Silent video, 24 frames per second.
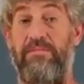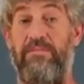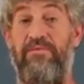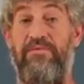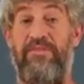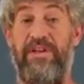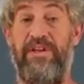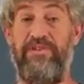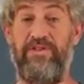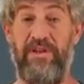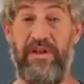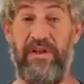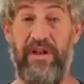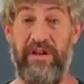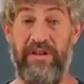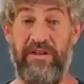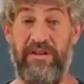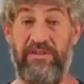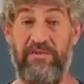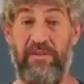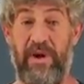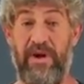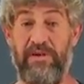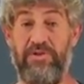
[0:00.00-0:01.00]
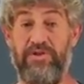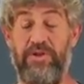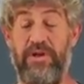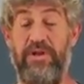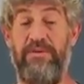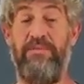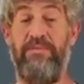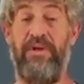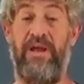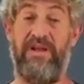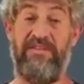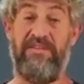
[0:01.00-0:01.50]
Fetch an
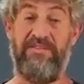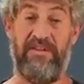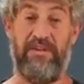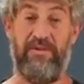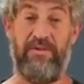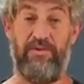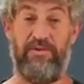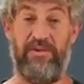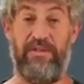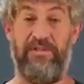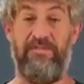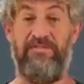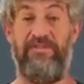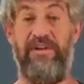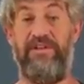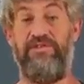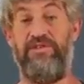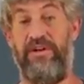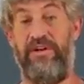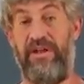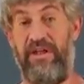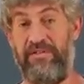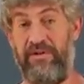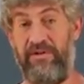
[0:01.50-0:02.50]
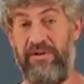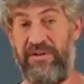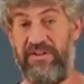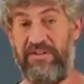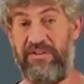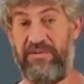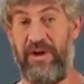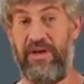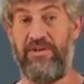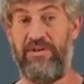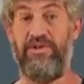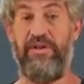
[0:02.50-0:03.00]
instruction, execute it. Fetch another
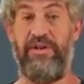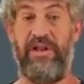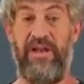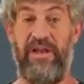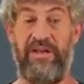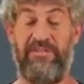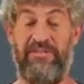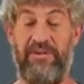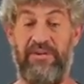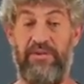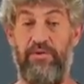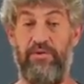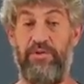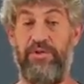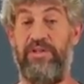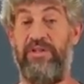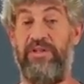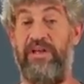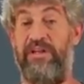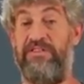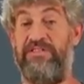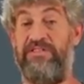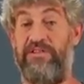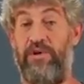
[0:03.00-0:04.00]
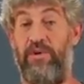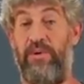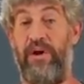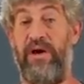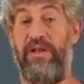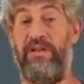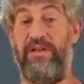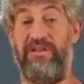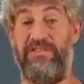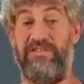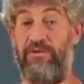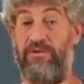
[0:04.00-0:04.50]
instruction, execute it, and so
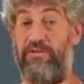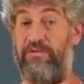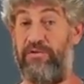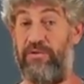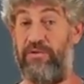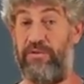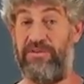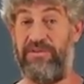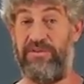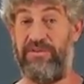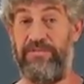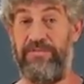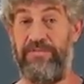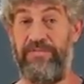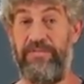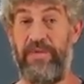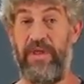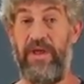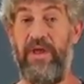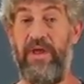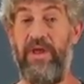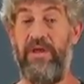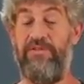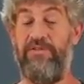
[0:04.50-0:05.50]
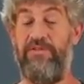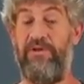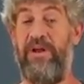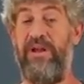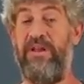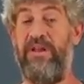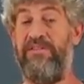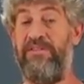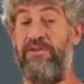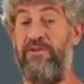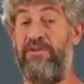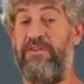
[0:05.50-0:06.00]
on and so forth. So
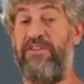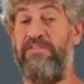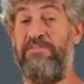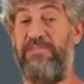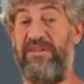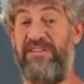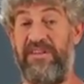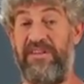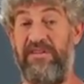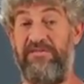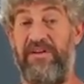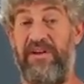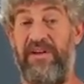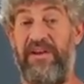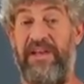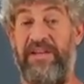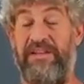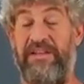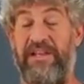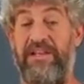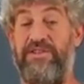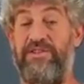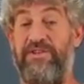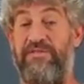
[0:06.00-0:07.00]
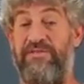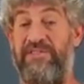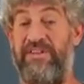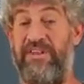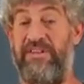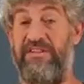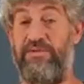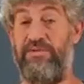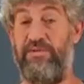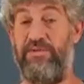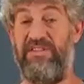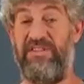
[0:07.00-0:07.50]
let us look specifically at each of
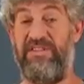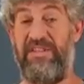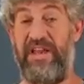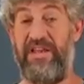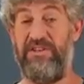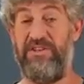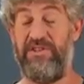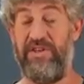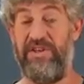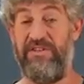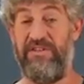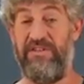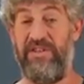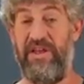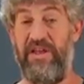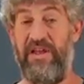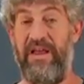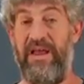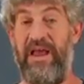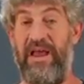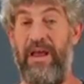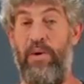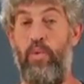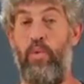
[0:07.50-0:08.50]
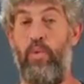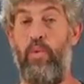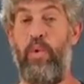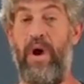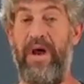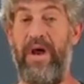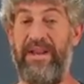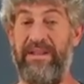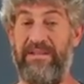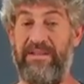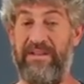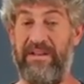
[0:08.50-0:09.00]
these two stages,
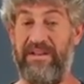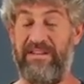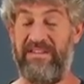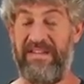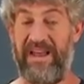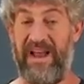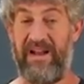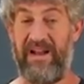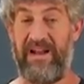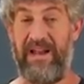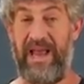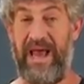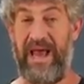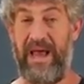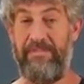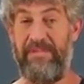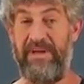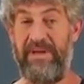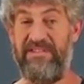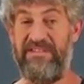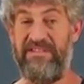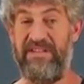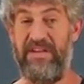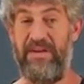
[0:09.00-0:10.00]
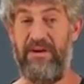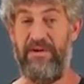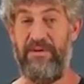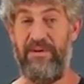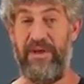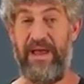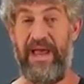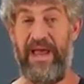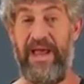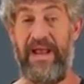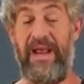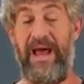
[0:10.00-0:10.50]
what it exactly happens there,
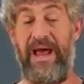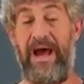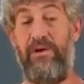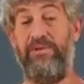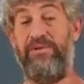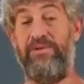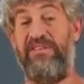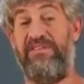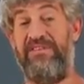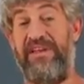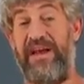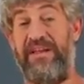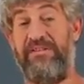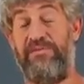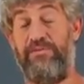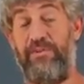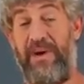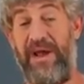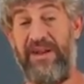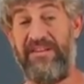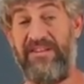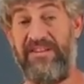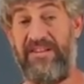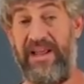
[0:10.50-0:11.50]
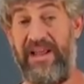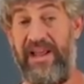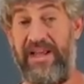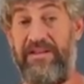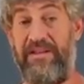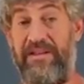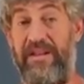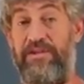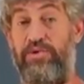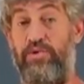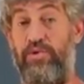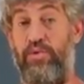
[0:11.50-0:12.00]
and how does that
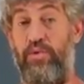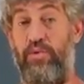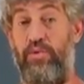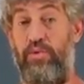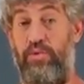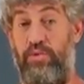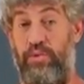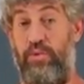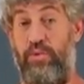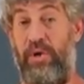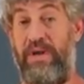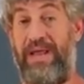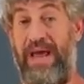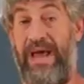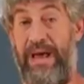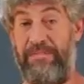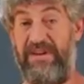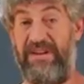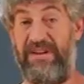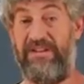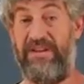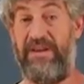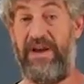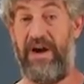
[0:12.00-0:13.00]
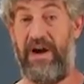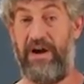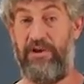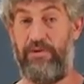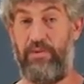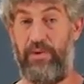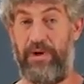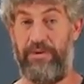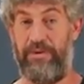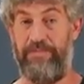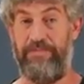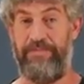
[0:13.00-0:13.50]
translate into what happens in
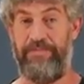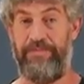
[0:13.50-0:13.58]
hardware.